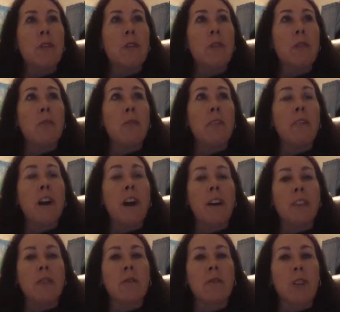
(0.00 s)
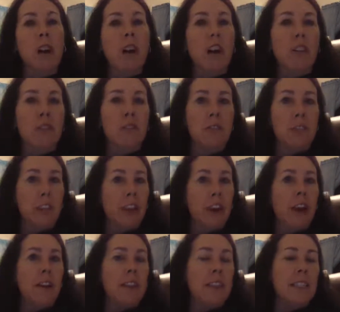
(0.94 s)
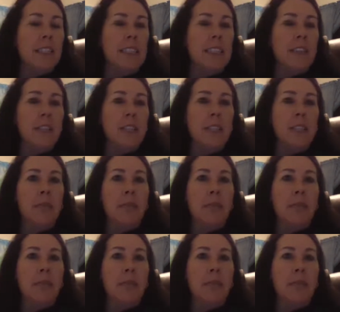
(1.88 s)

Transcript: we've also talked early on in the series